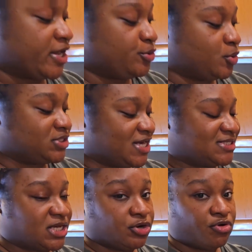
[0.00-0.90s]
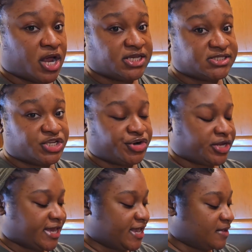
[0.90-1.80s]
that you don't taste any rawness in
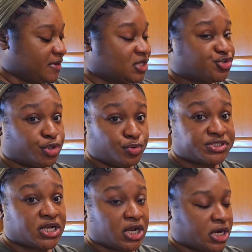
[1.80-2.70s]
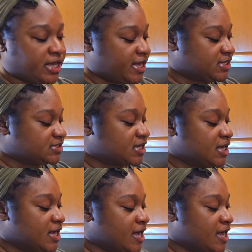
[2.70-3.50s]
your cake, because you're using a lot of eggs.